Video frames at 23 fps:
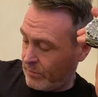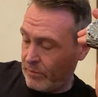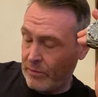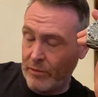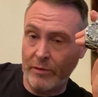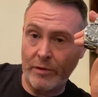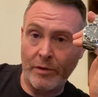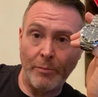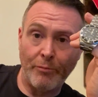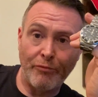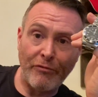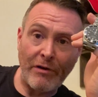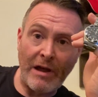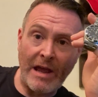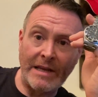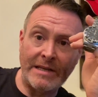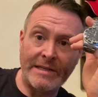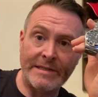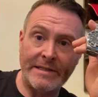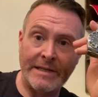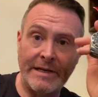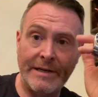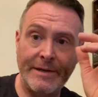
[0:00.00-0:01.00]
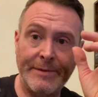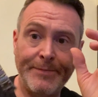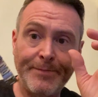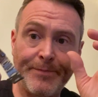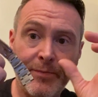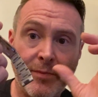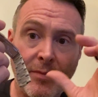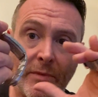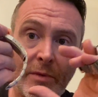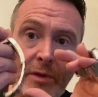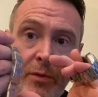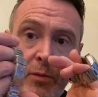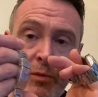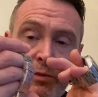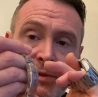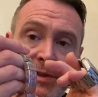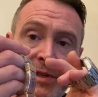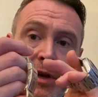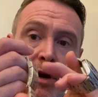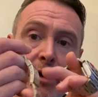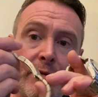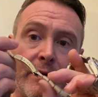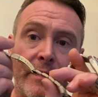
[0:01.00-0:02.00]
the bracelet was
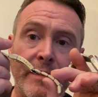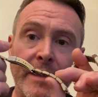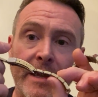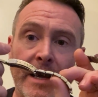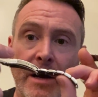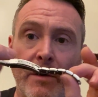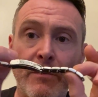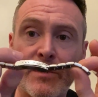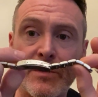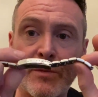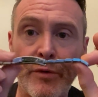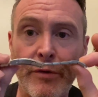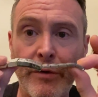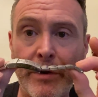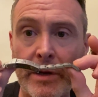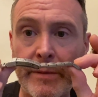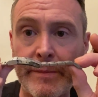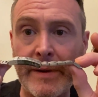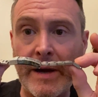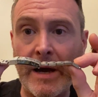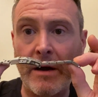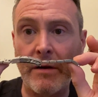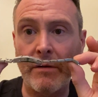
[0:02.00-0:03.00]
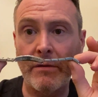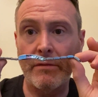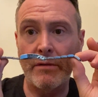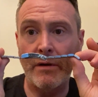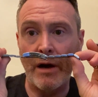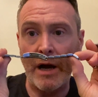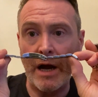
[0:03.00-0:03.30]
the only thing I was worried about.